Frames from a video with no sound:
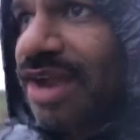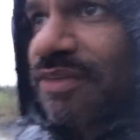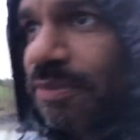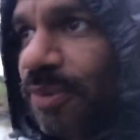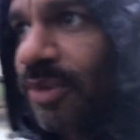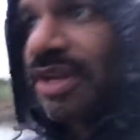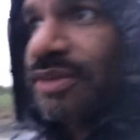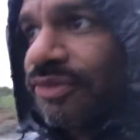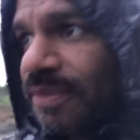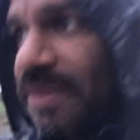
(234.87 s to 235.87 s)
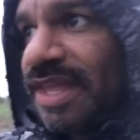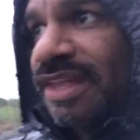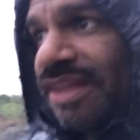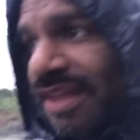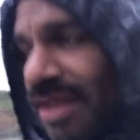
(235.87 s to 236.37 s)
I reported from
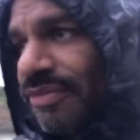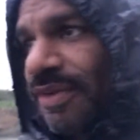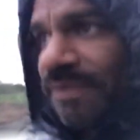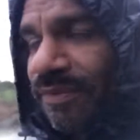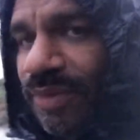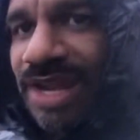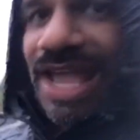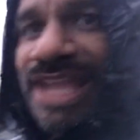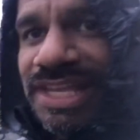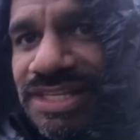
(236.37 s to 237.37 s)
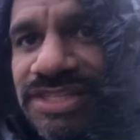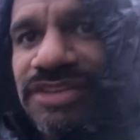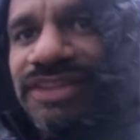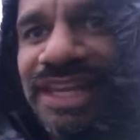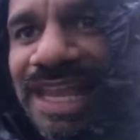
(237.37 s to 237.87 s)
what I
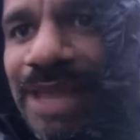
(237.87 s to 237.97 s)
consider the